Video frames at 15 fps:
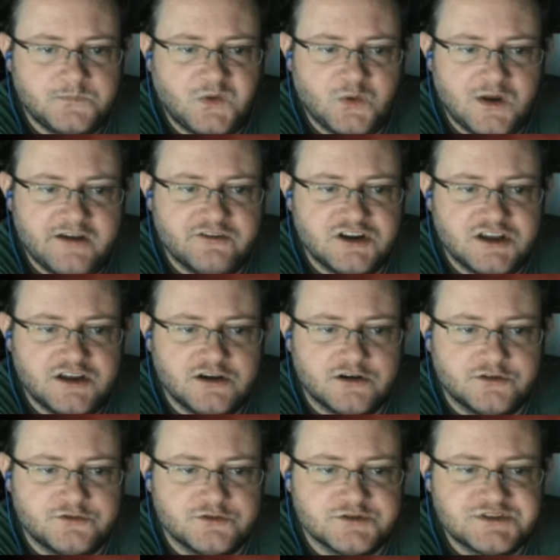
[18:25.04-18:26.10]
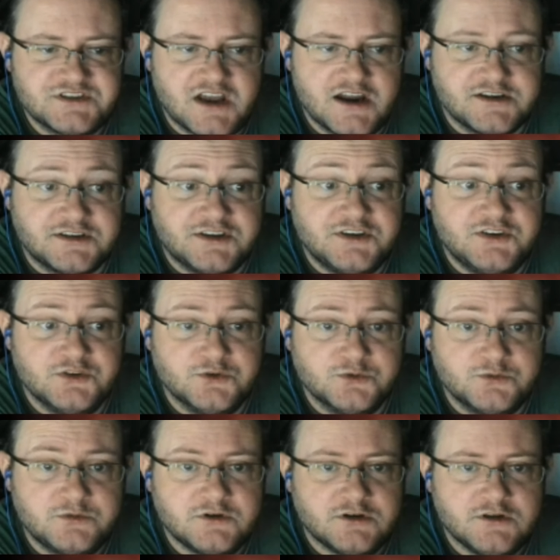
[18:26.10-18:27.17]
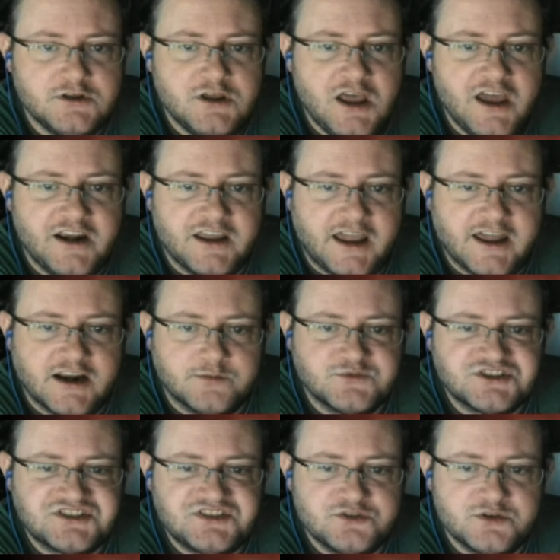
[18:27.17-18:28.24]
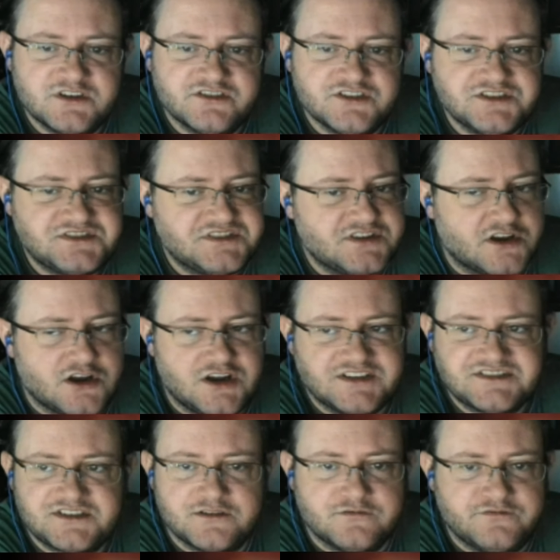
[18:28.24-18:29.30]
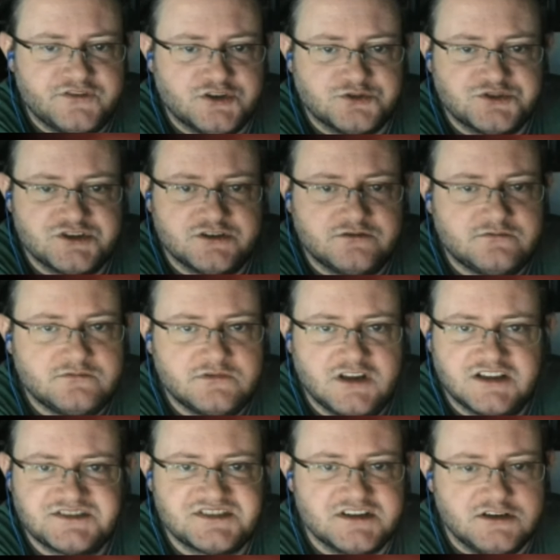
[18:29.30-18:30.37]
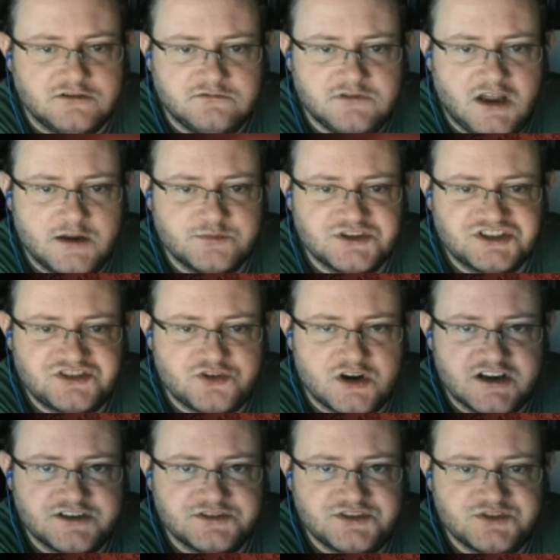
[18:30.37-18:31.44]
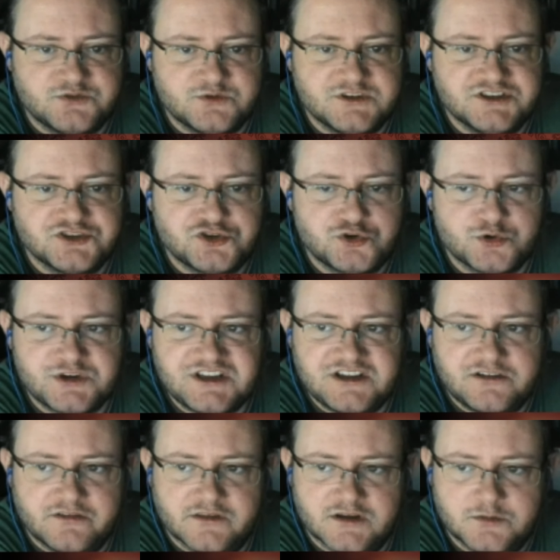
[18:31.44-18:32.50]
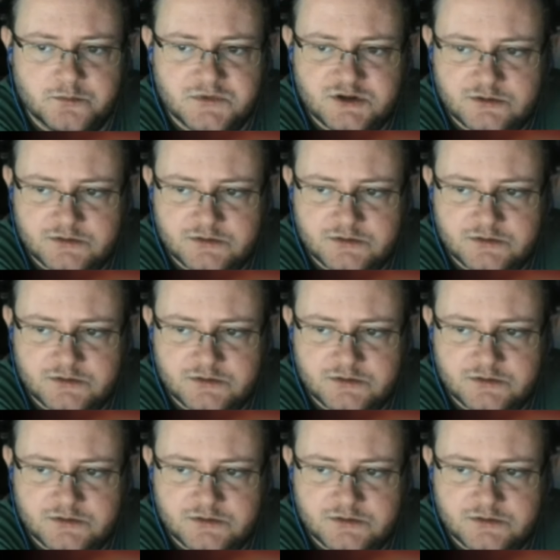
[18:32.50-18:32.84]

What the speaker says: Do I have any characters? I do. And again, I'm just doing this to cause confusion. That's it. I'm just trying to intrigue them.